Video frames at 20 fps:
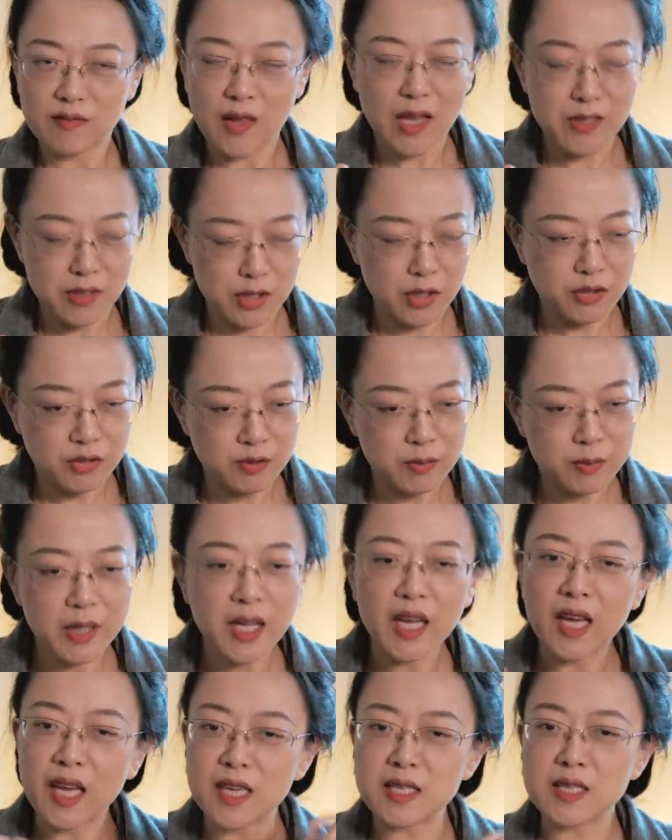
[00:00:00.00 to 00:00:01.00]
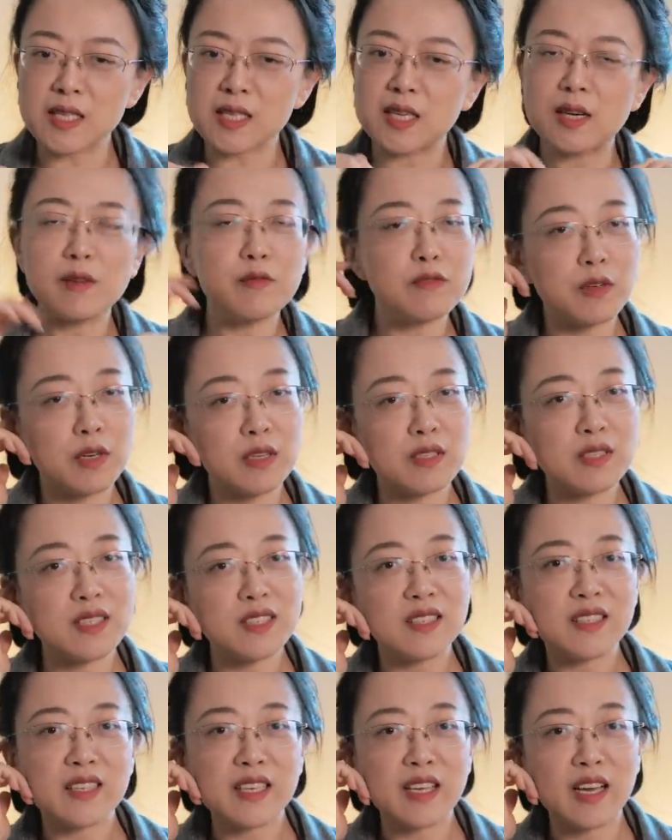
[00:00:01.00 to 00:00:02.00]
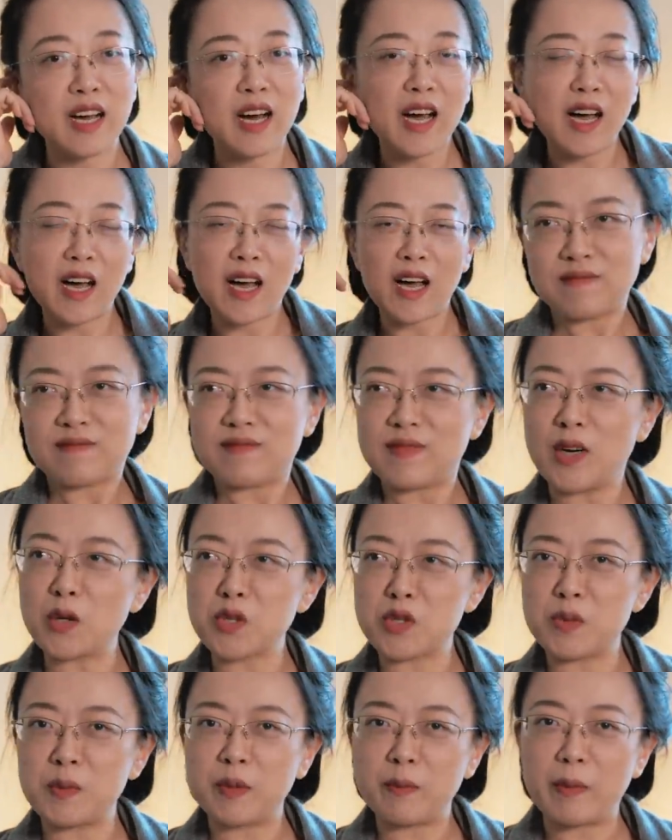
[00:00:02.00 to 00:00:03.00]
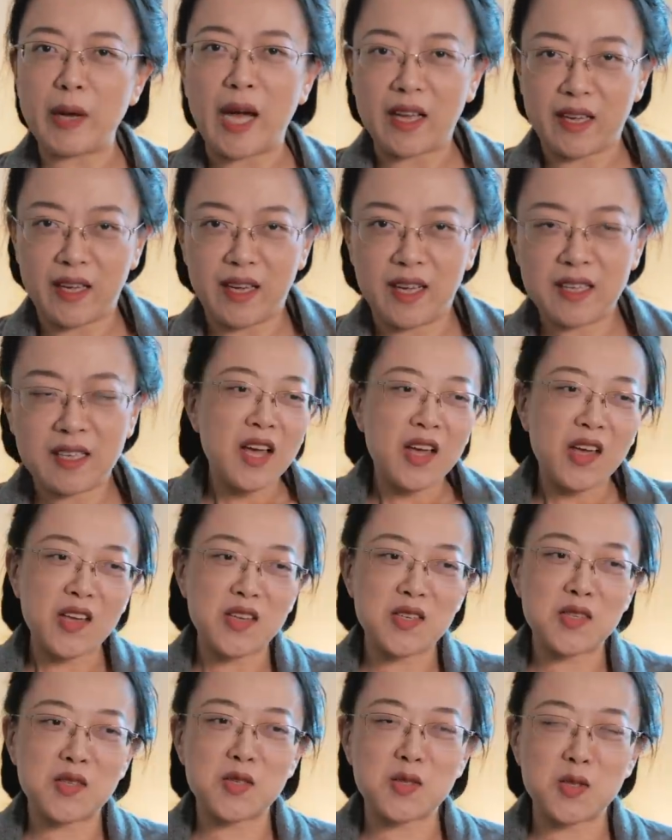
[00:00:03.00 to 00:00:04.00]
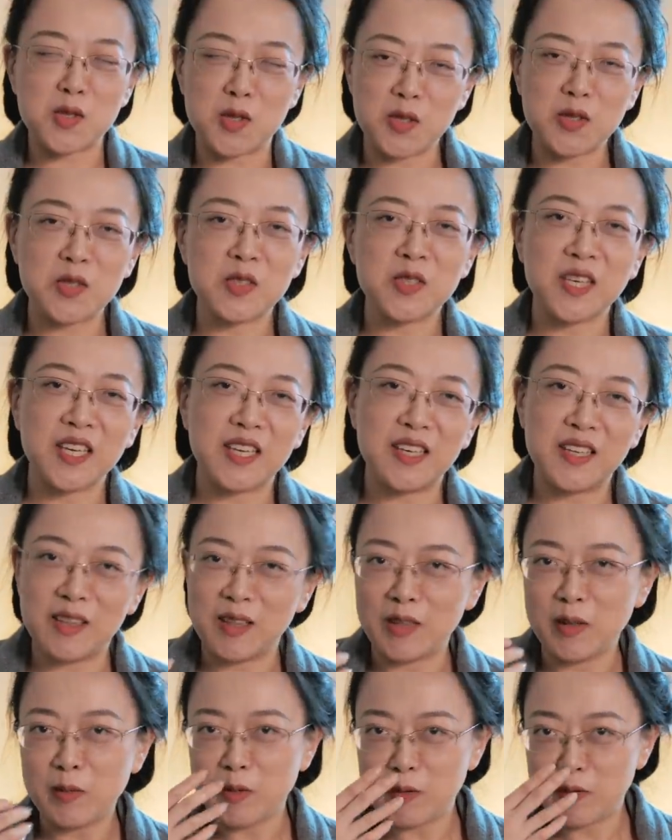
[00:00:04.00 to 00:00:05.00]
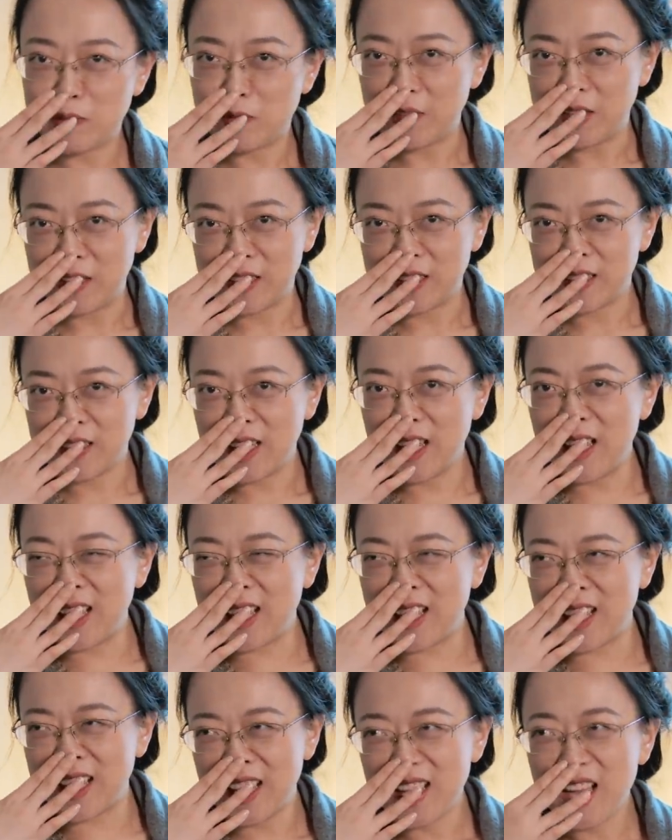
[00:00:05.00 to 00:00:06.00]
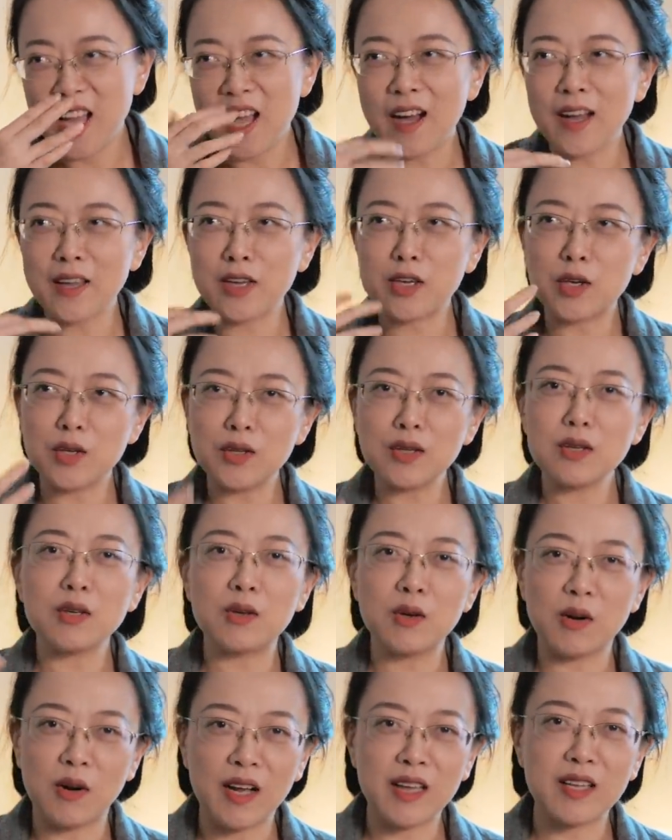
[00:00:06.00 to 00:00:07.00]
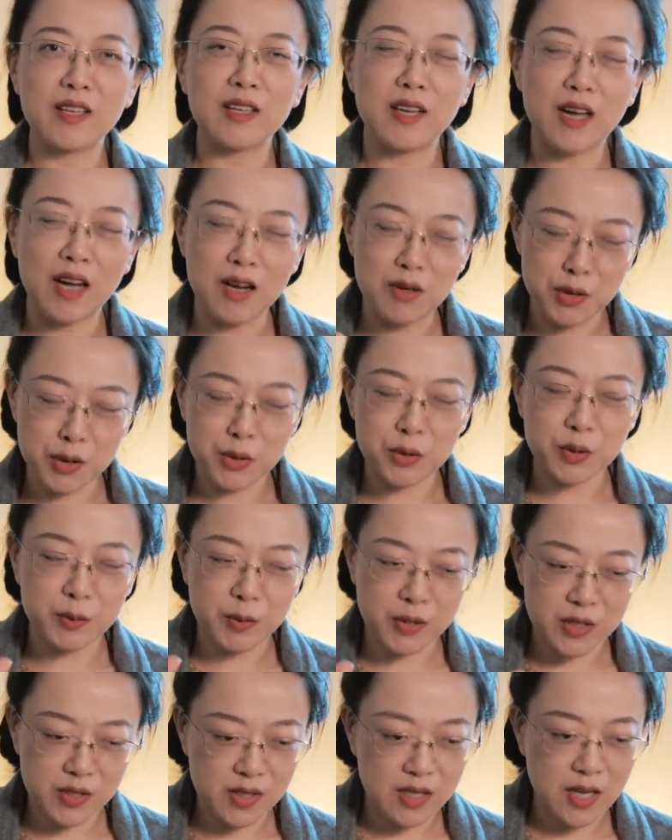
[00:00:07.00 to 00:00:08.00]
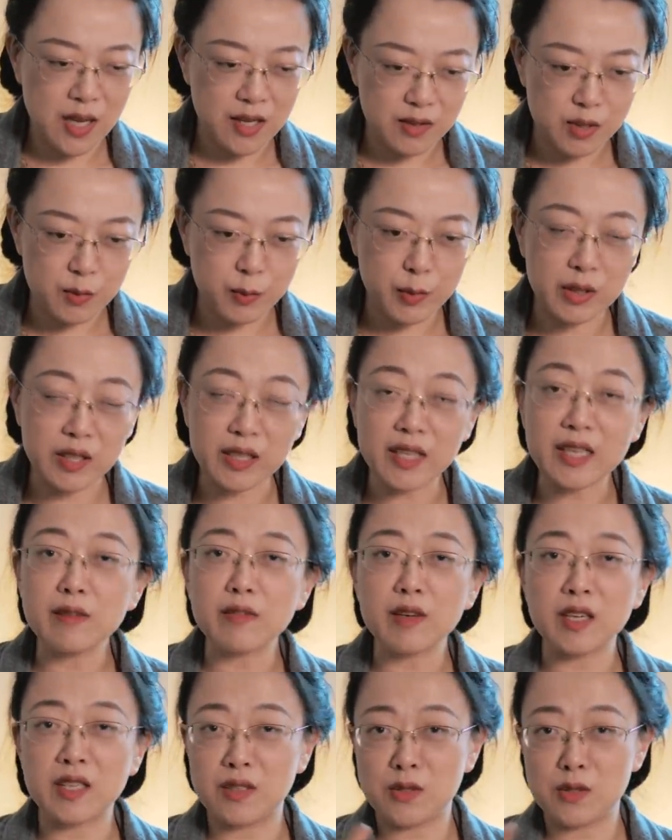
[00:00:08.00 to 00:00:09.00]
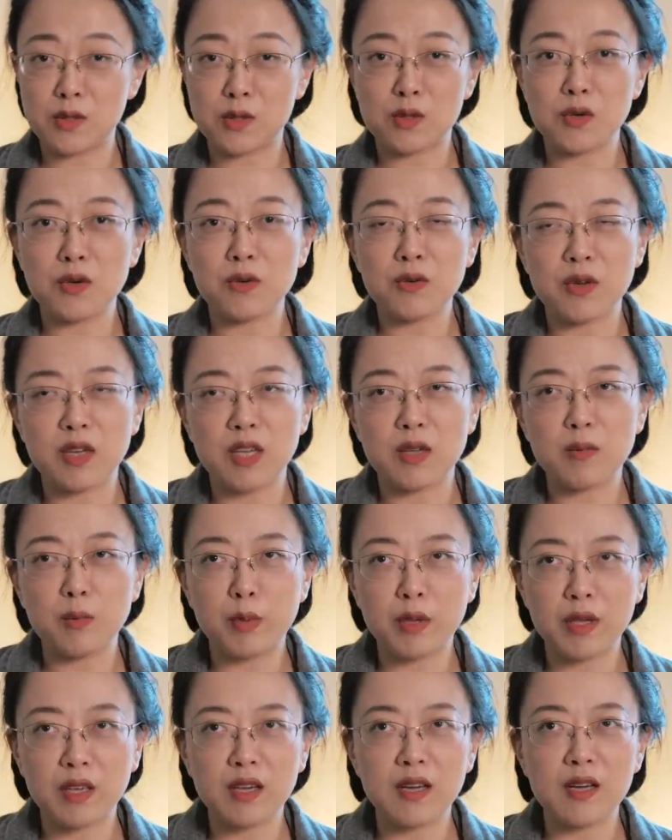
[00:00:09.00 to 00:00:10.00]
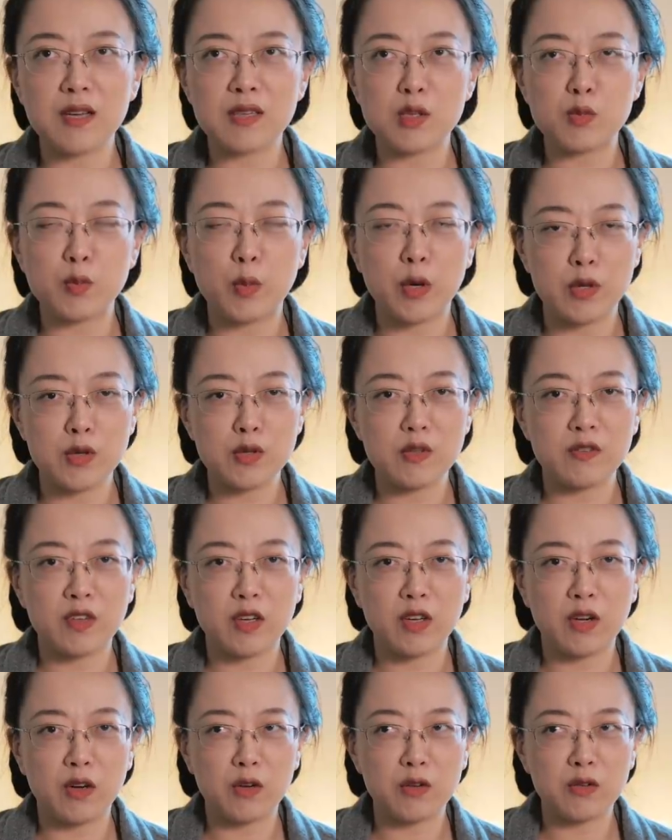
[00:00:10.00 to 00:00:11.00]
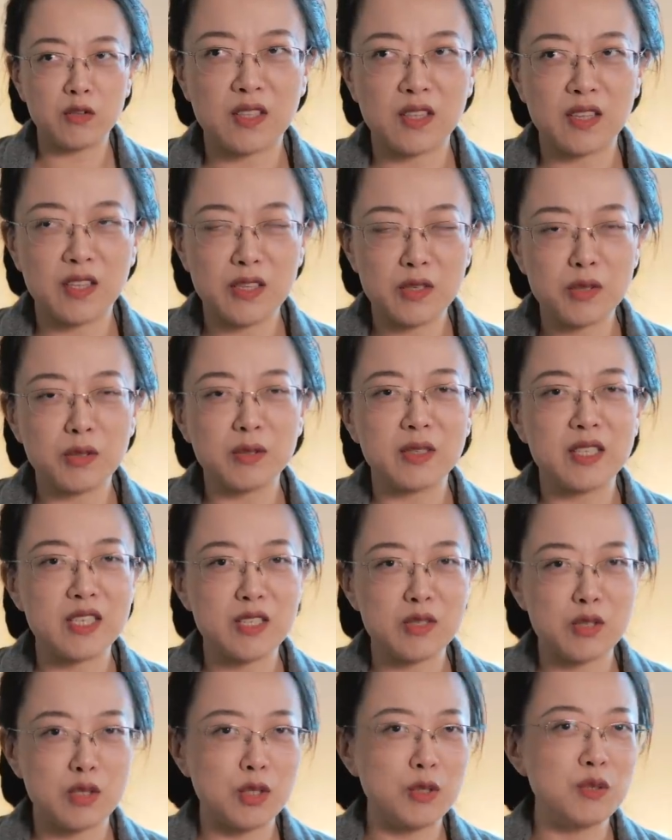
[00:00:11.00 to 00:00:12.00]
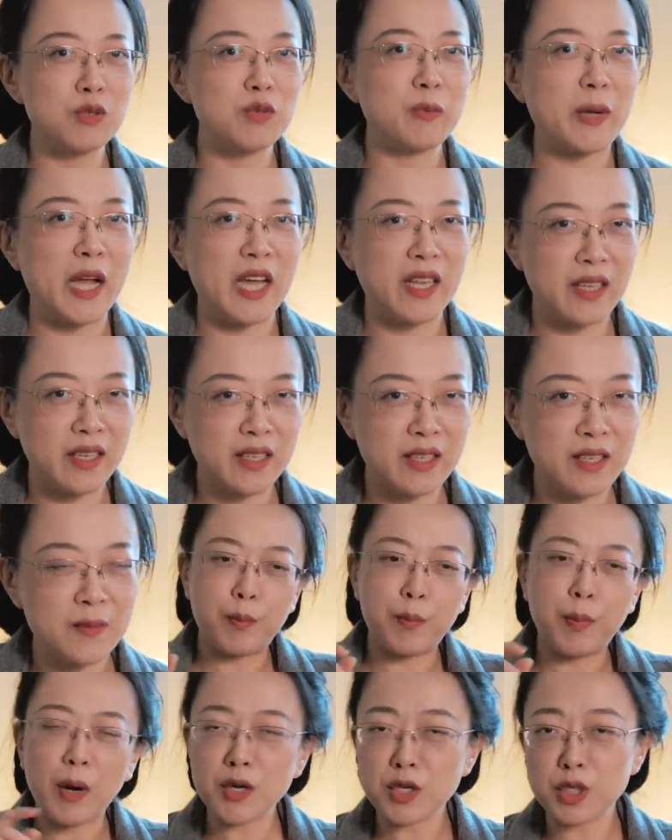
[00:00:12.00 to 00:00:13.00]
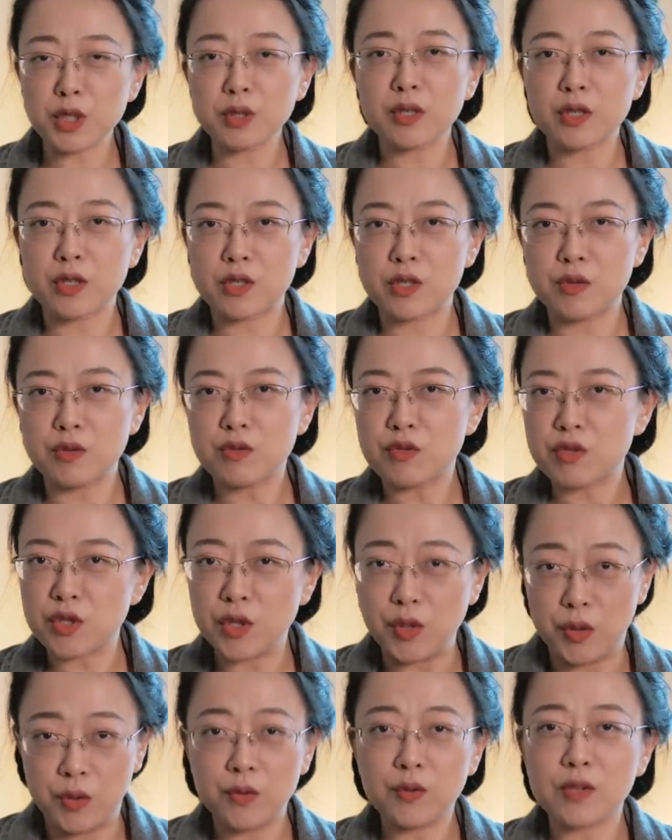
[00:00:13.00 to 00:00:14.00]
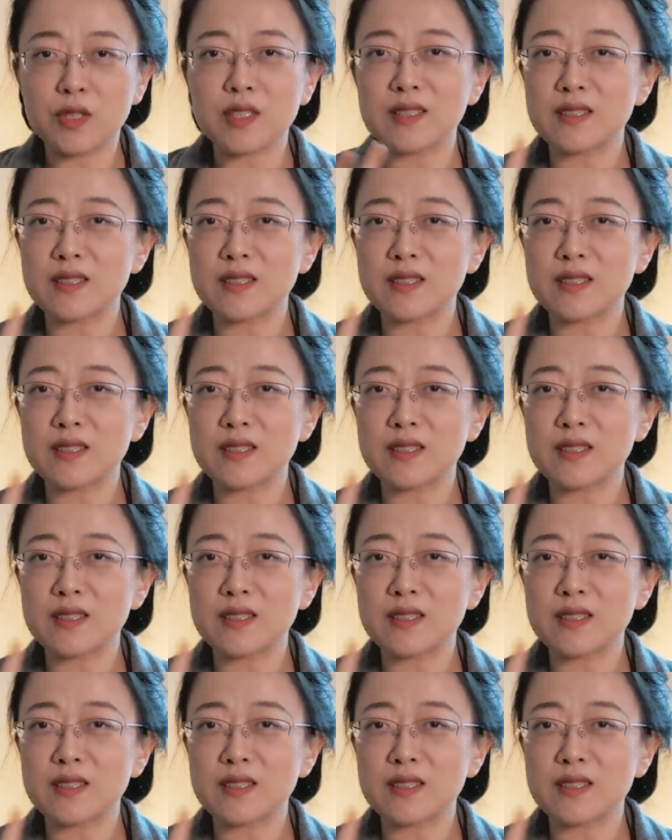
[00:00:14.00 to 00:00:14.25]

as a group, is confronting the ultimate bad guy. It started to get a little bit funny. I couldn't quite 100% believe in the story because parts of it got literally just too dramatic, partially due to the